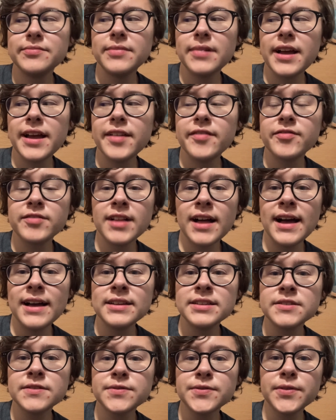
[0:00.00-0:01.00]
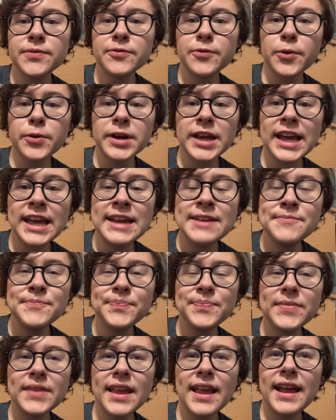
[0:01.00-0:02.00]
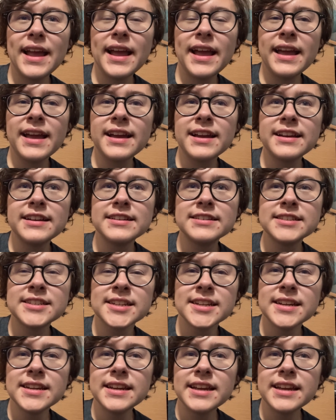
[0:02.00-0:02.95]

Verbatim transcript: I have class from four to eight and